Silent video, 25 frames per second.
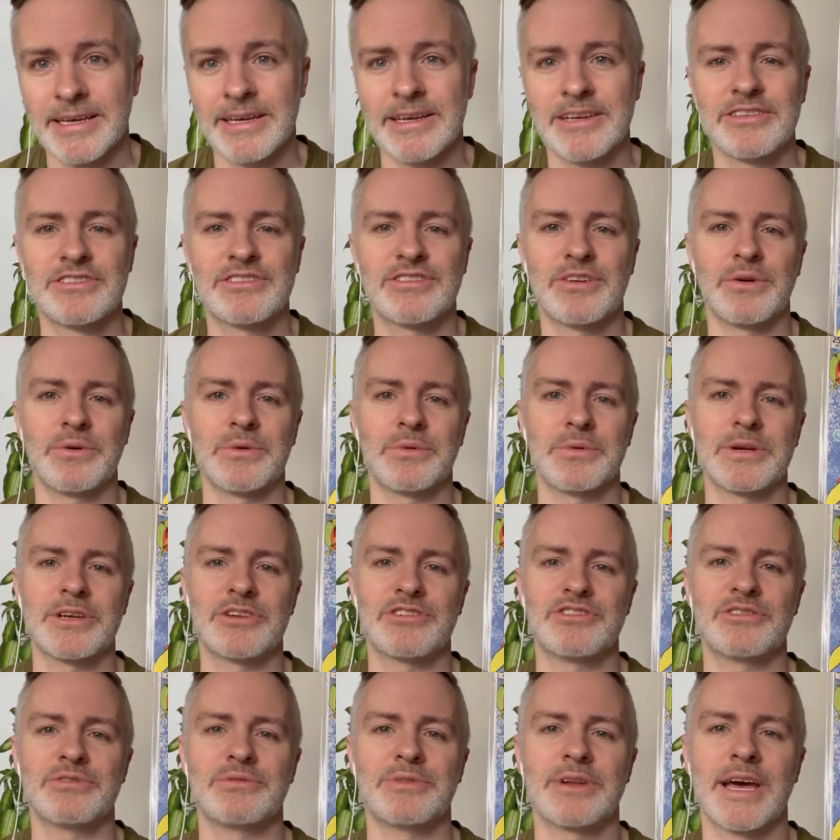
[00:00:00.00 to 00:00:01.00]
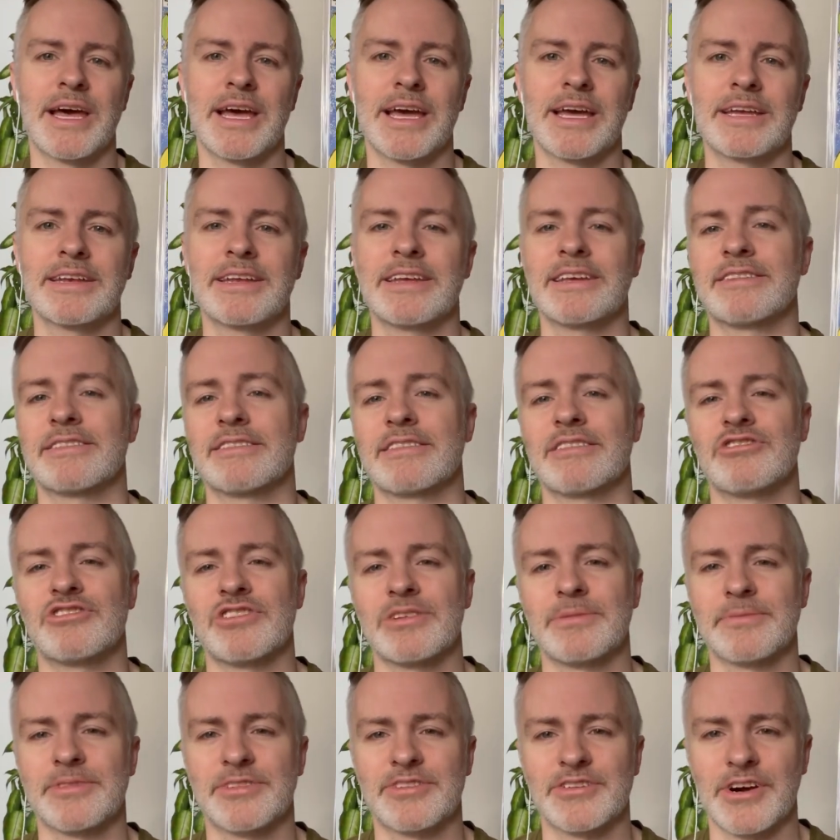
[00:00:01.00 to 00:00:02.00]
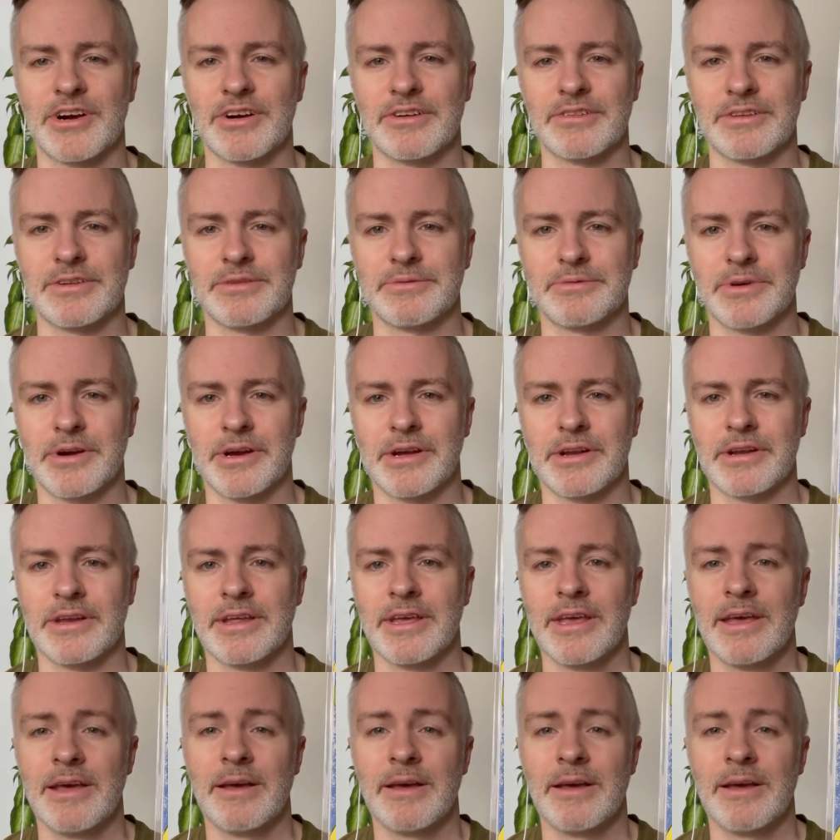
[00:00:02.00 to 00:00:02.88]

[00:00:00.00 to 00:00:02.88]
So issue 9 is the Jim Starlin run.